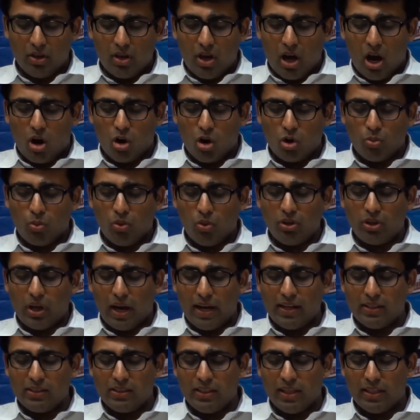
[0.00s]
Output
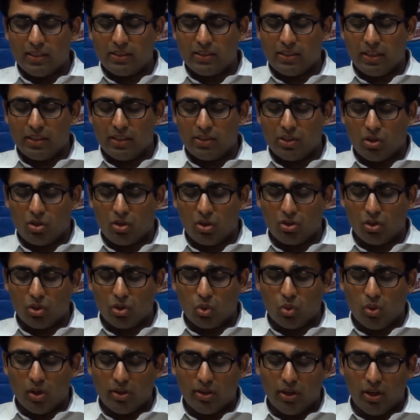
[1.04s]
IGST is equal to
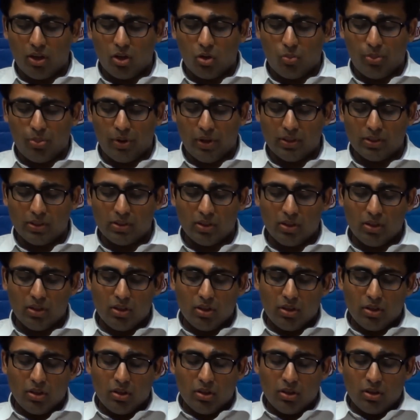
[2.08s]
200 rupees.
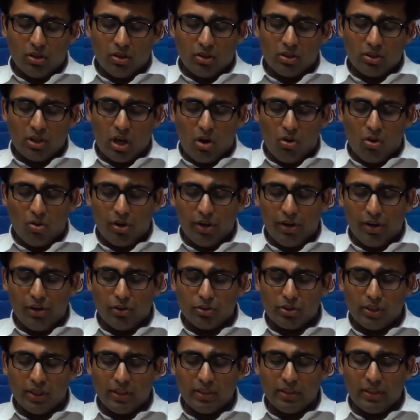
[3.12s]
Now
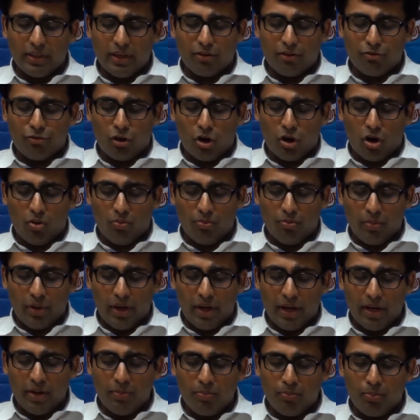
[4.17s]
reducing therefrom
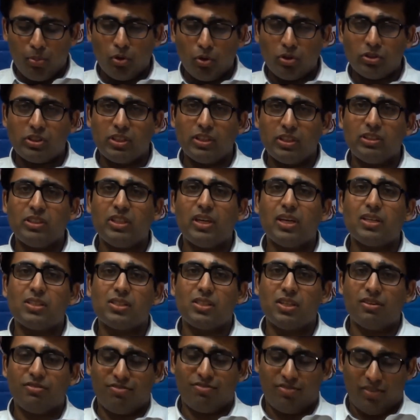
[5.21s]
input
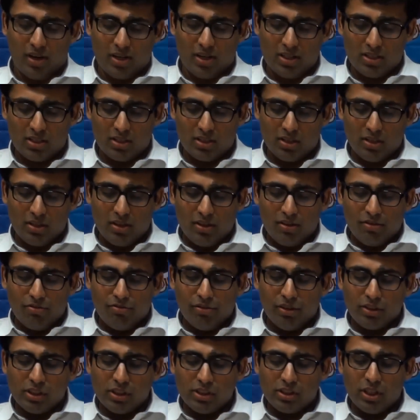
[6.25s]
CGST first,
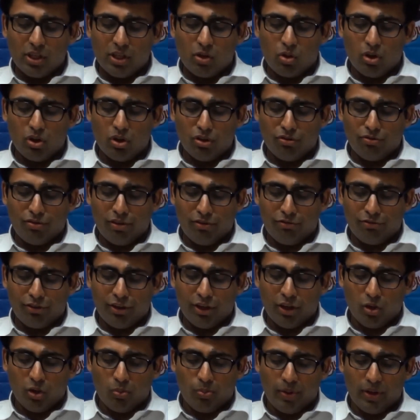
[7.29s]
which is equal to
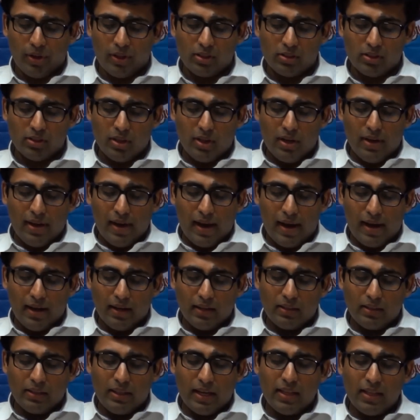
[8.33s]
50 rupees,
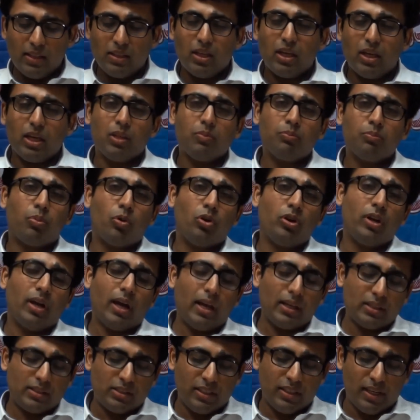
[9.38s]
and then input
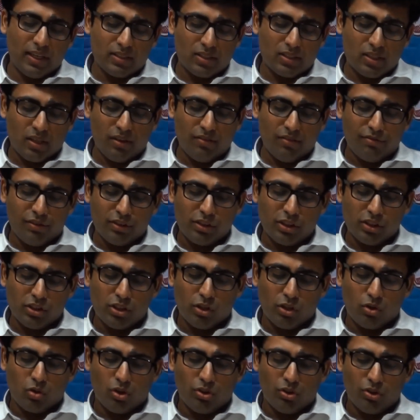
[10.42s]
SGST, which is
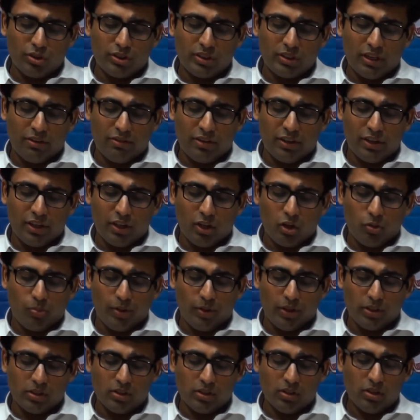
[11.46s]
equal to 70
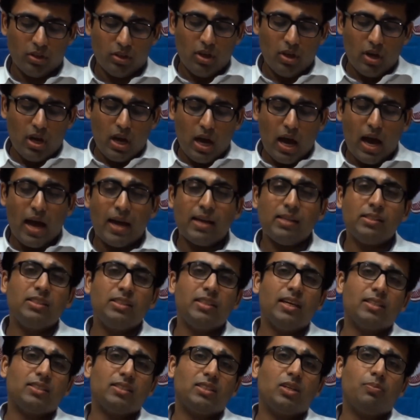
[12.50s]
rupees.
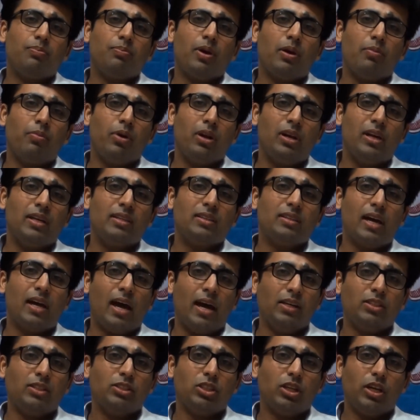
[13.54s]
IGST payable in
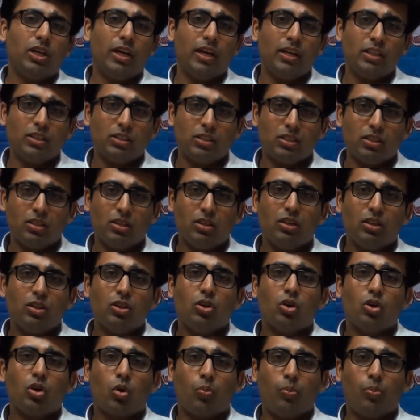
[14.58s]
cash is
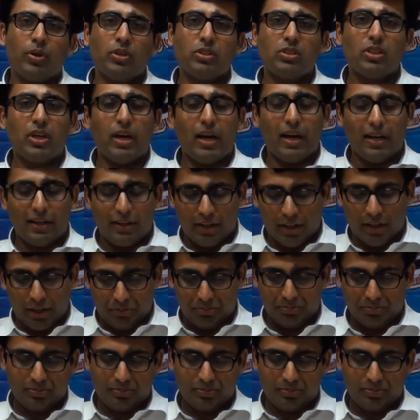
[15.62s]
rupees 80.